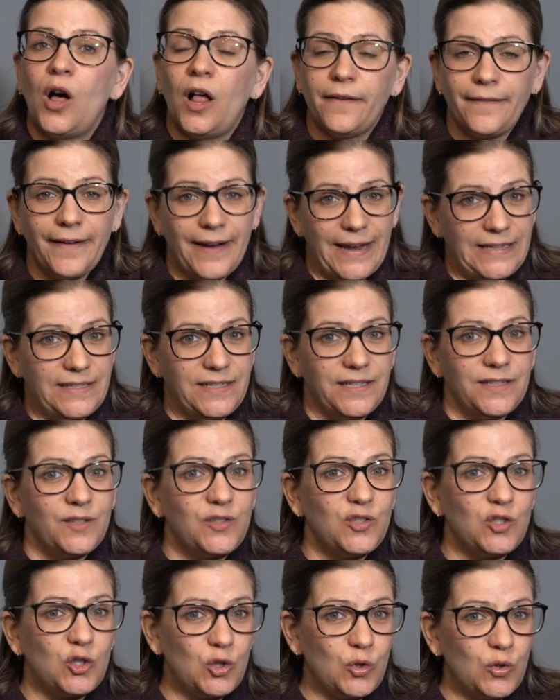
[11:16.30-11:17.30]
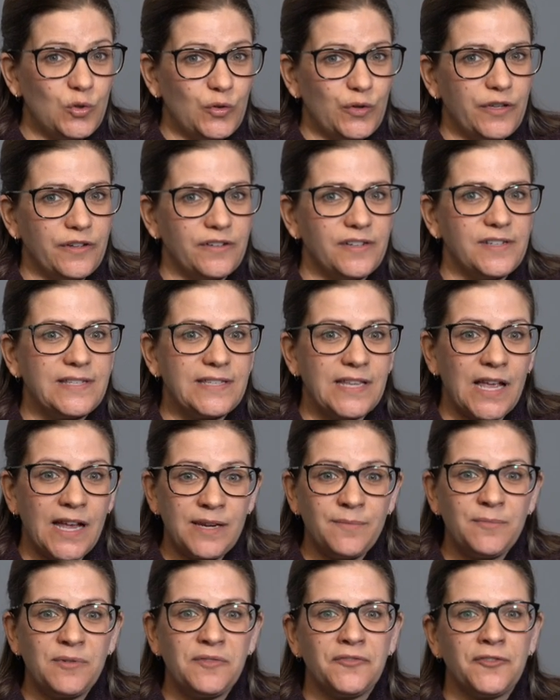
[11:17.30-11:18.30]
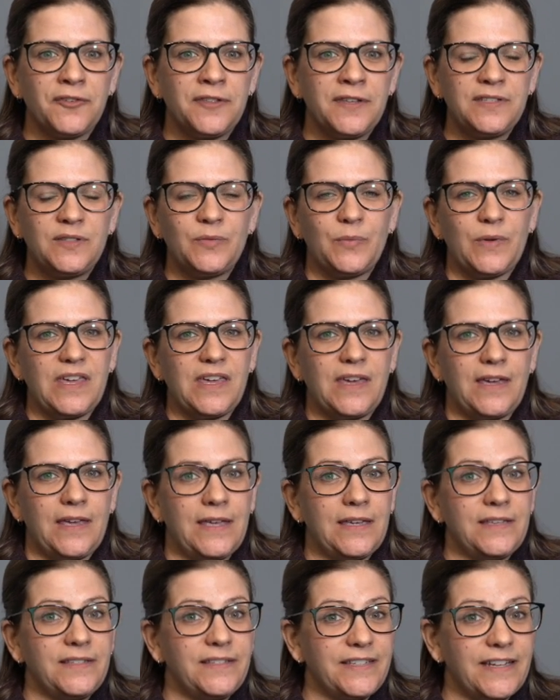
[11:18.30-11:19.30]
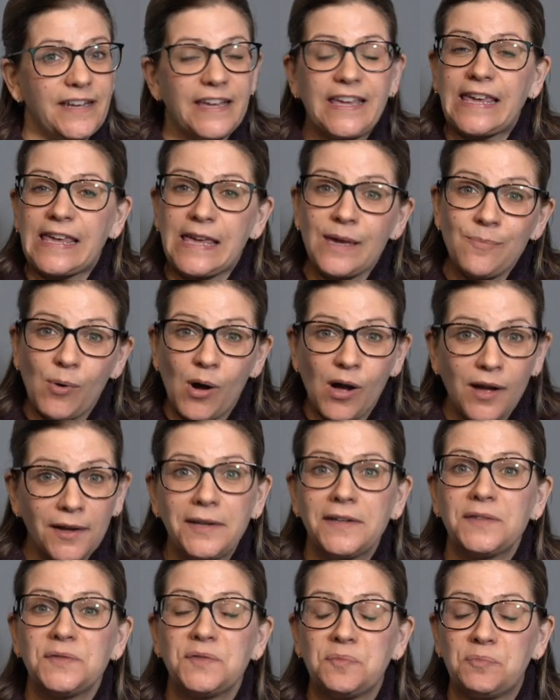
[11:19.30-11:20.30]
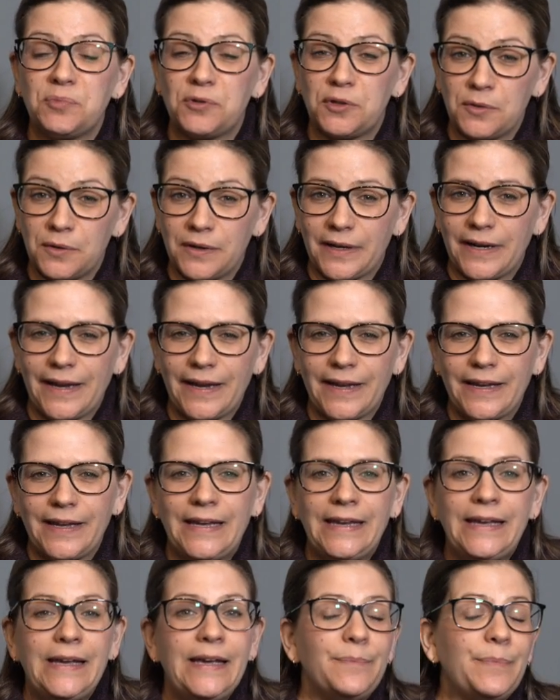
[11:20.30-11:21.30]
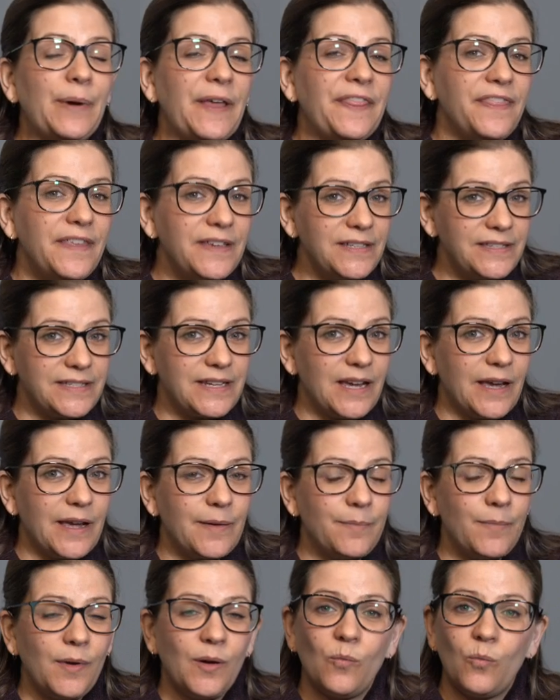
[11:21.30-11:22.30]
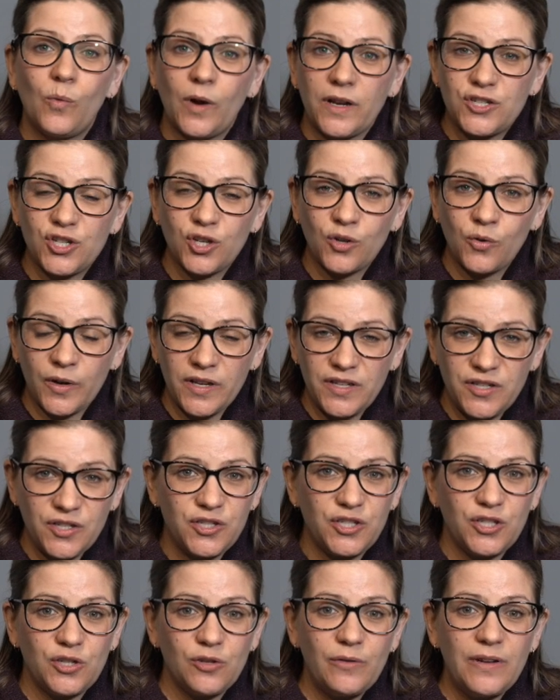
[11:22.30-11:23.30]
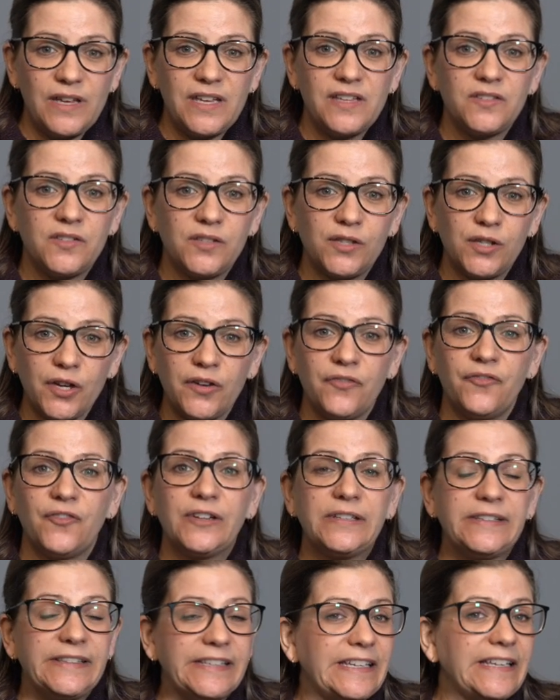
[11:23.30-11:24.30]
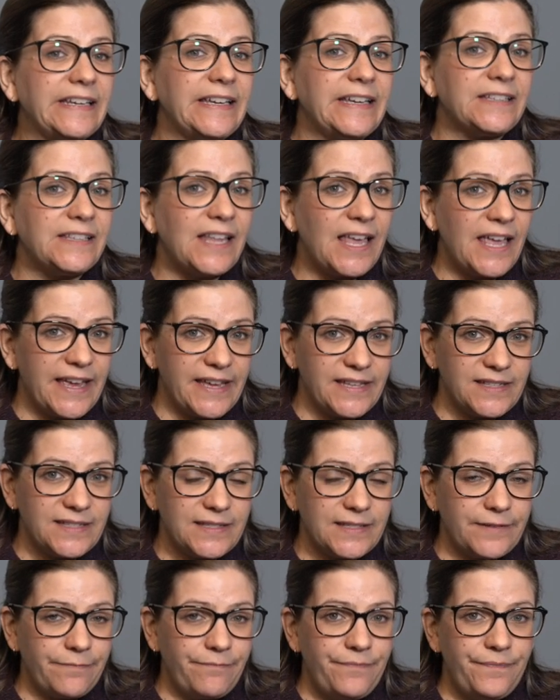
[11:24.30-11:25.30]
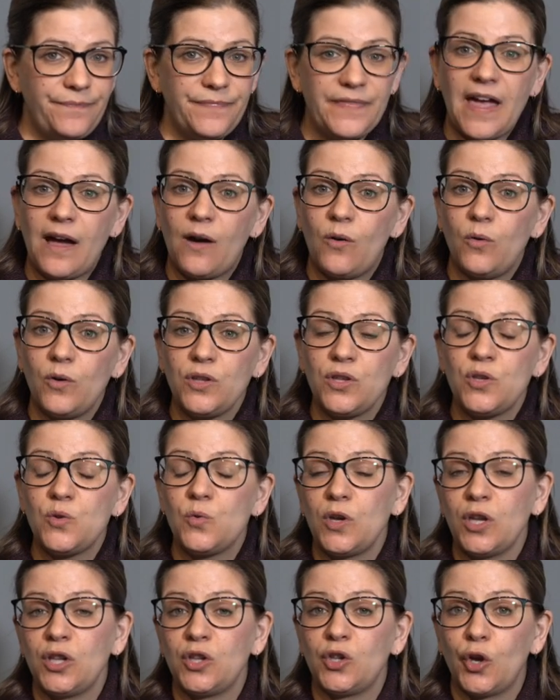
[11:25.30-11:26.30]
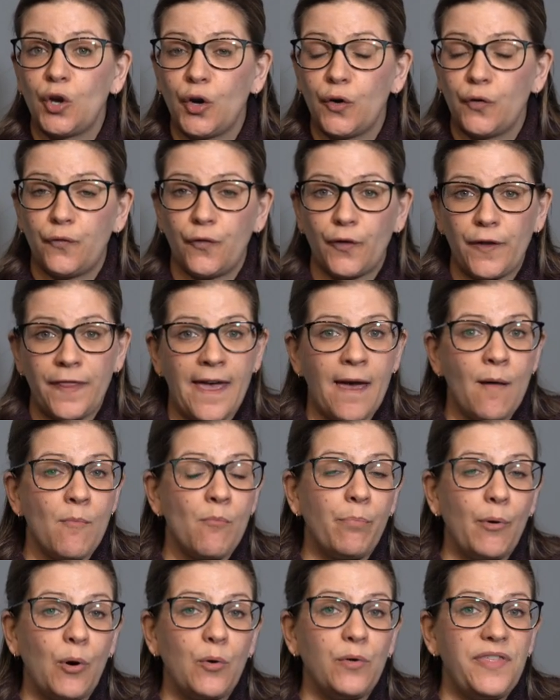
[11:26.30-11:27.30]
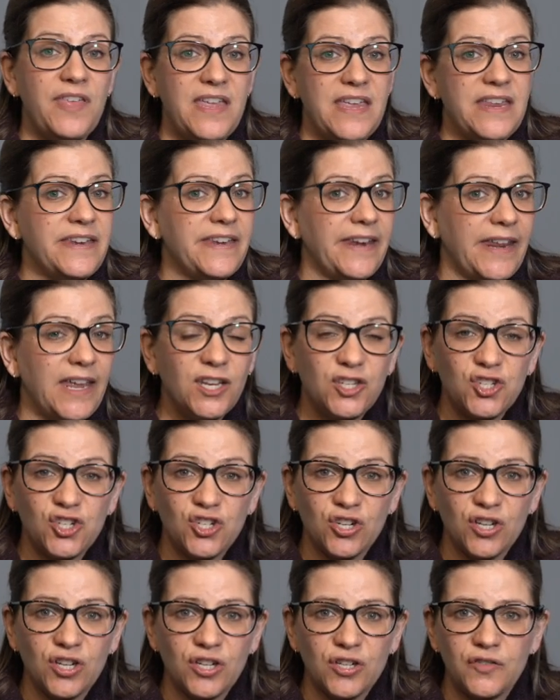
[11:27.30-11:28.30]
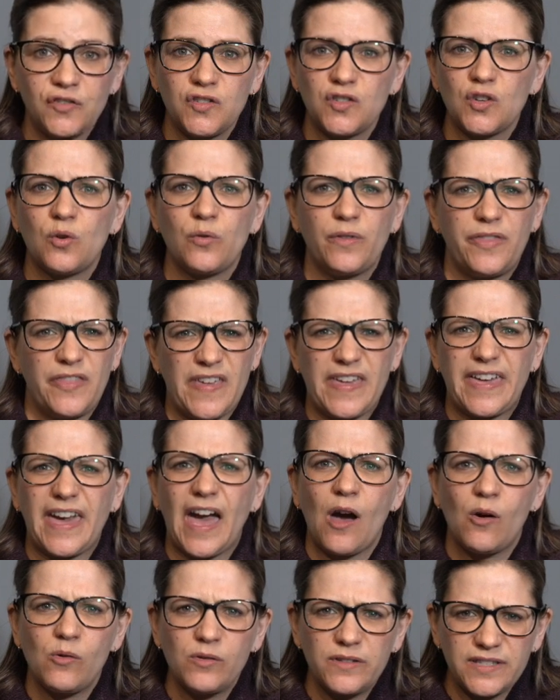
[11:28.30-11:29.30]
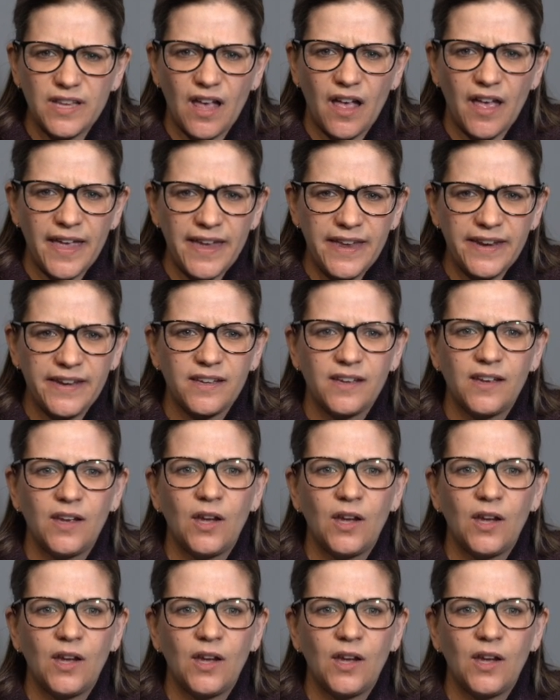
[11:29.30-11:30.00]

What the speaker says: All right, so your assignment for this week is to keep on exploring. But this time, what you're going to do is look for leading lines. Now, you can look for them both in nature, so think outside,